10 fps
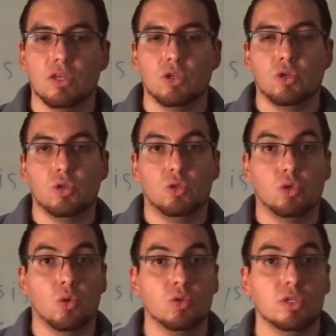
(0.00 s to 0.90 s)
You
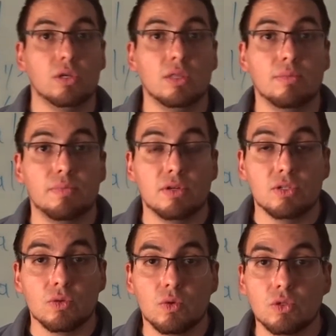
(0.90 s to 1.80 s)
don't tell the
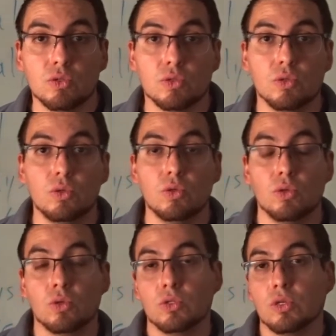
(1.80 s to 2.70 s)
person what to do, you
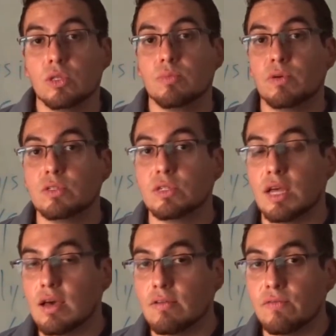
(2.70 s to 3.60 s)
don't tell the person
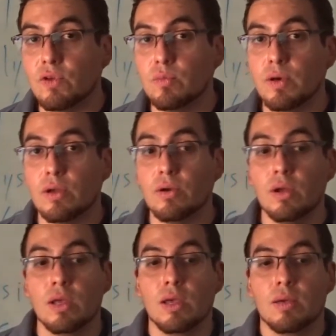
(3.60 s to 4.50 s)
how to feel
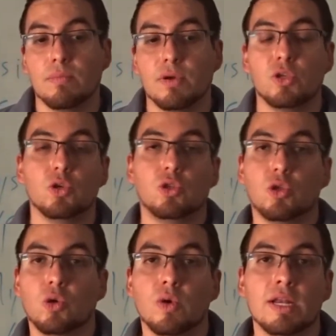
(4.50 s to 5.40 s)
better, but you
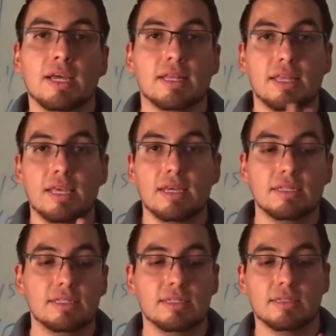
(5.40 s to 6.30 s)
throw in
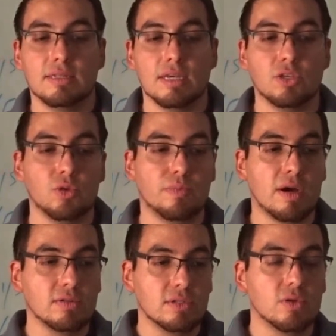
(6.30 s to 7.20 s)
ideas and you
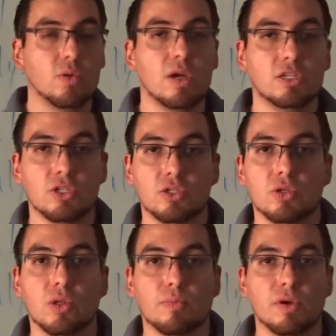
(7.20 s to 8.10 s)
bounce the question
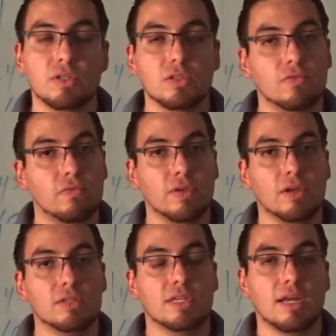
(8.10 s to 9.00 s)
so the person
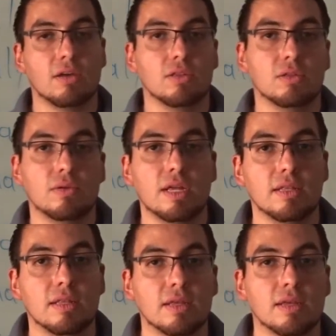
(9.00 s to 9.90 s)
figures it out on their own.